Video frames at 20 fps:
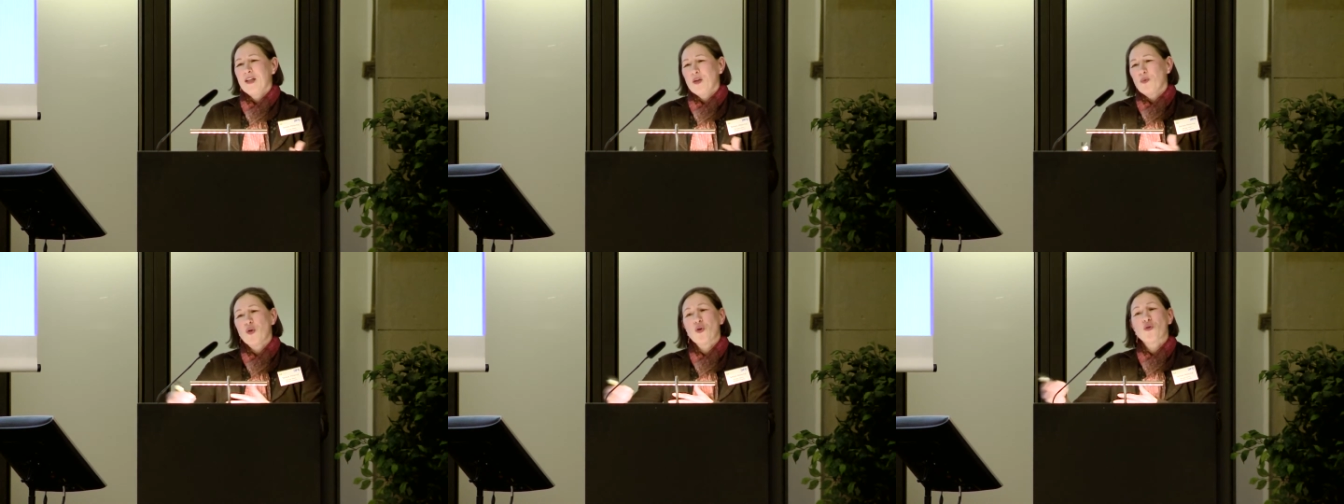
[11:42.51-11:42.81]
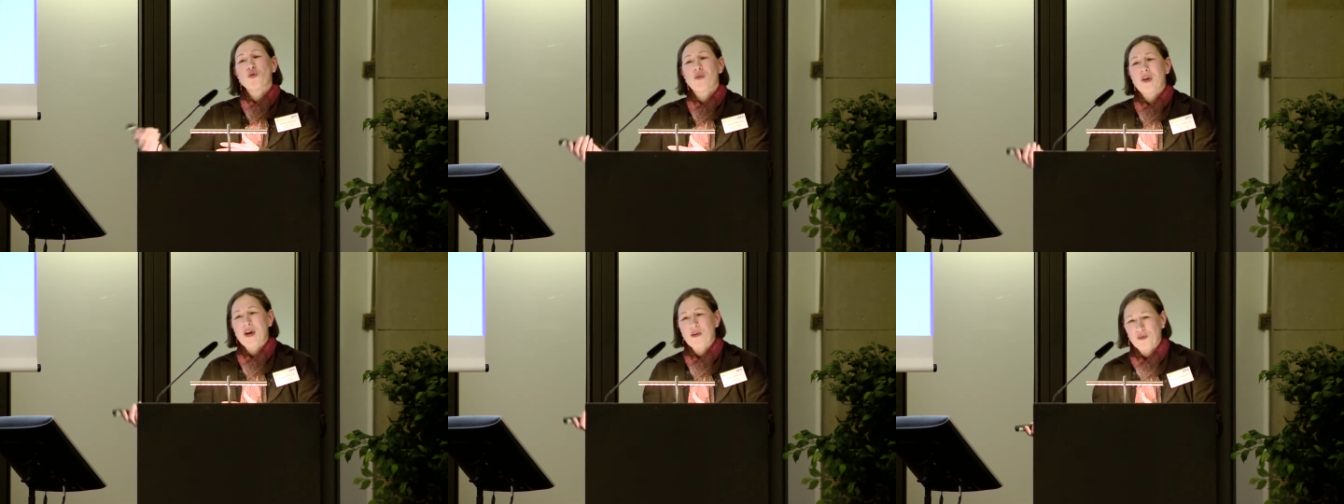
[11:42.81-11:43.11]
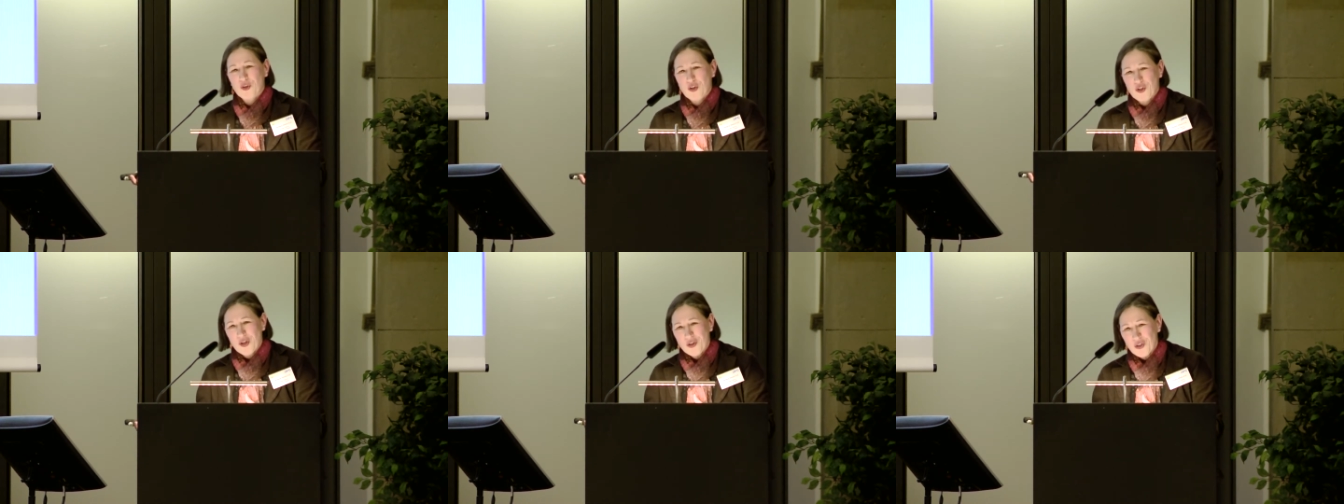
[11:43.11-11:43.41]
We also have
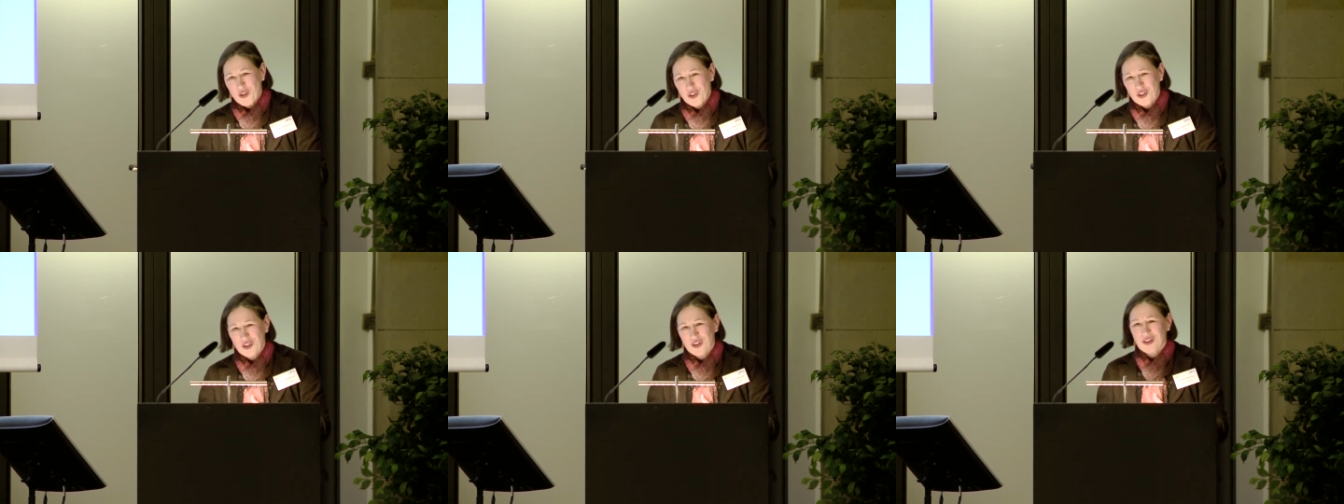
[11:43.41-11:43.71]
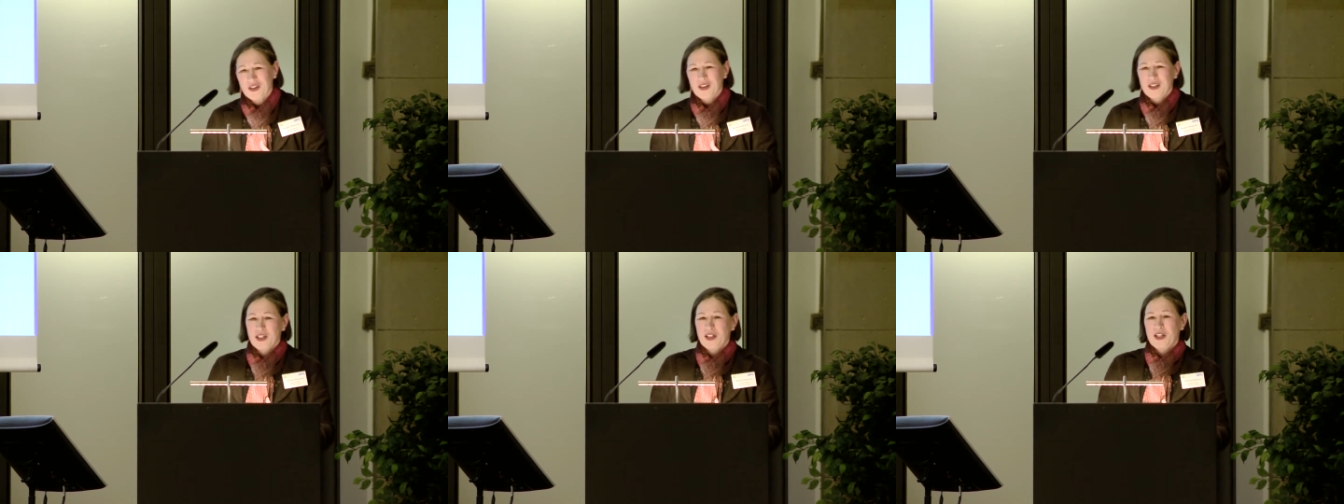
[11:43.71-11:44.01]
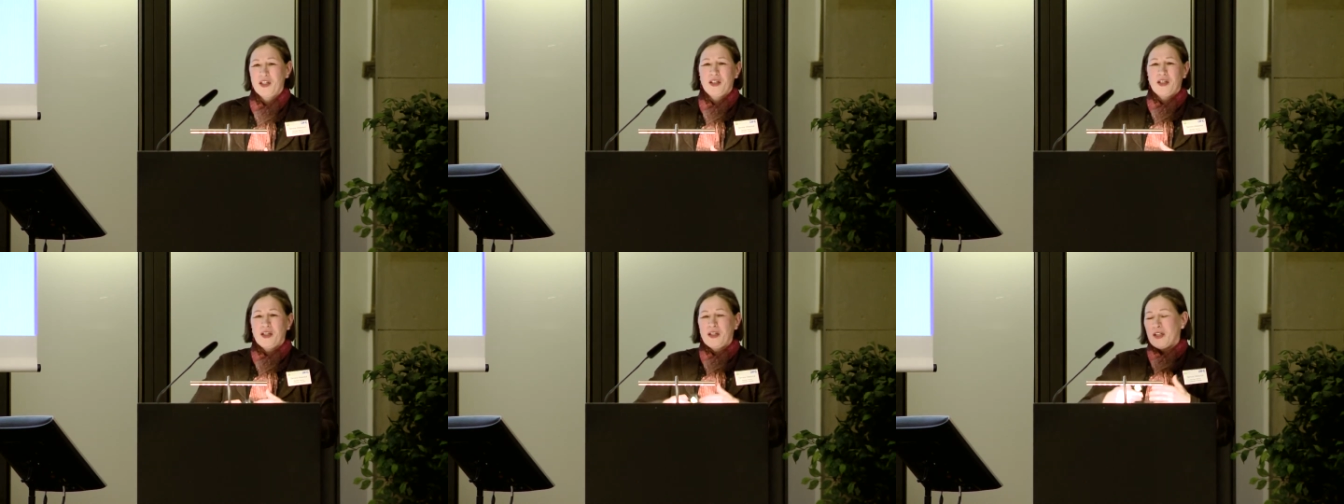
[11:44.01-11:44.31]
a Dutch
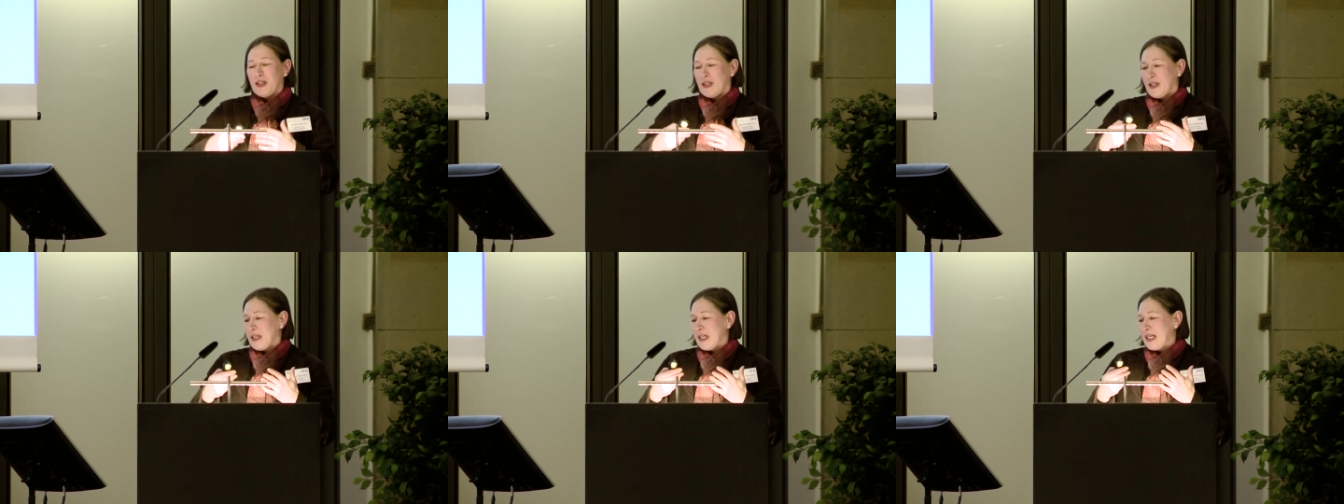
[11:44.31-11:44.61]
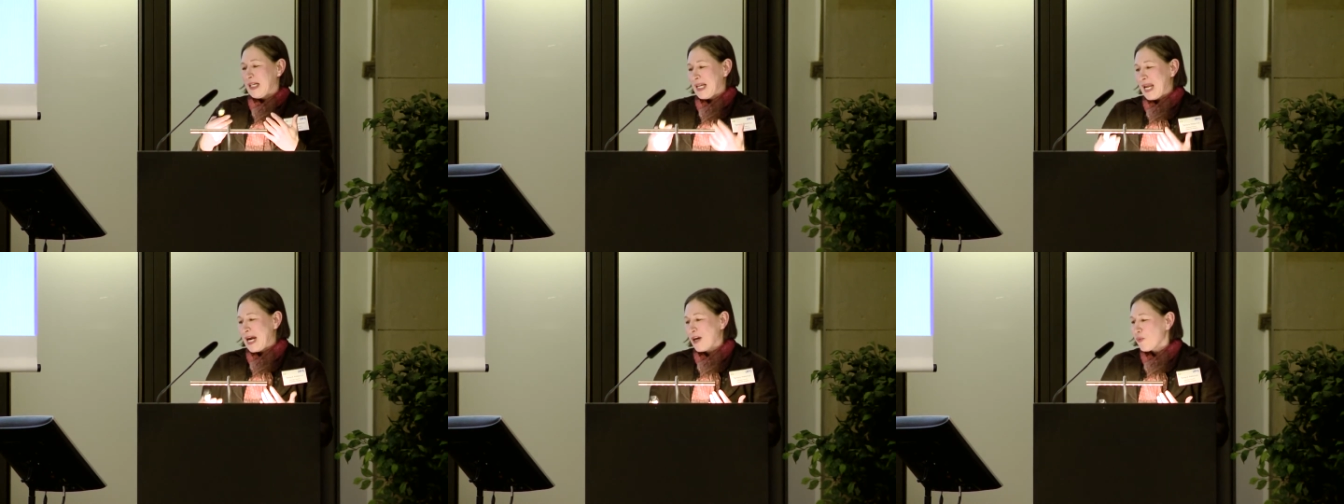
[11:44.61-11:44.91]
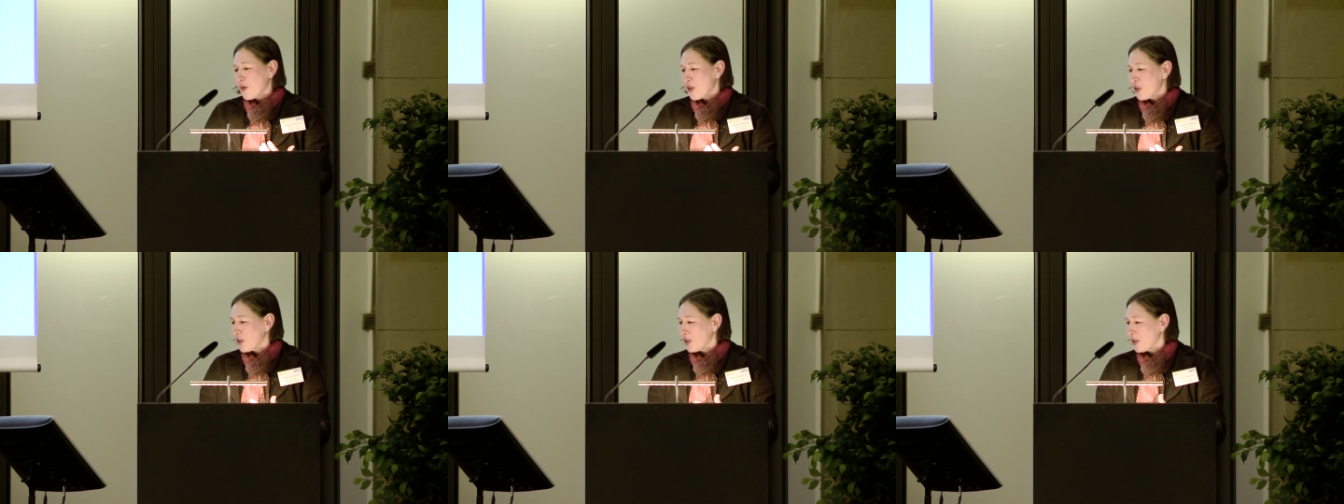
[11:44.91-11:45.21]

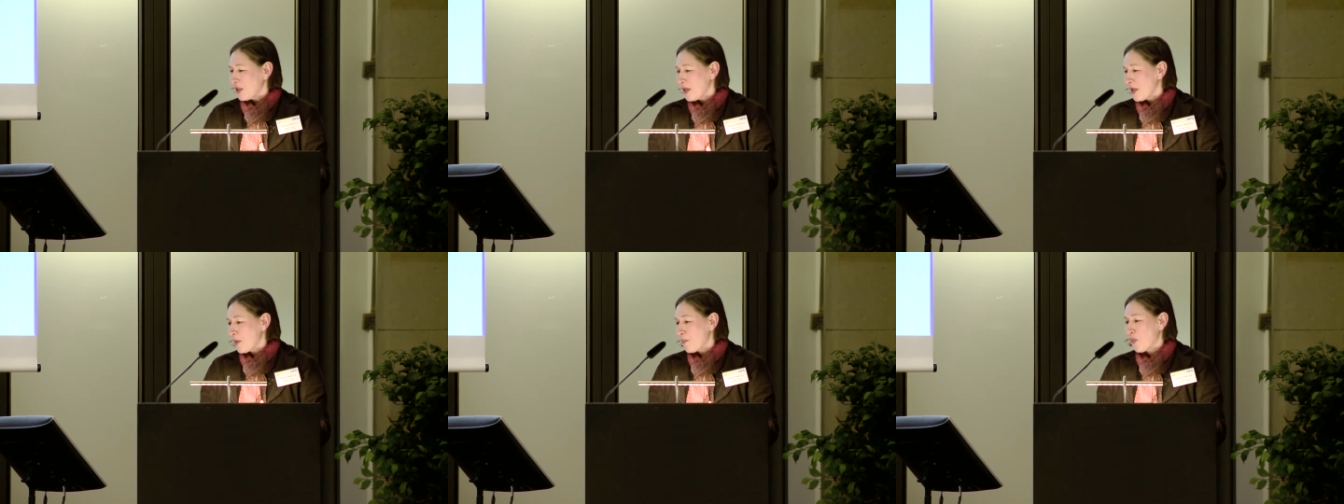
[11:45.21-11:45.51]
language uh,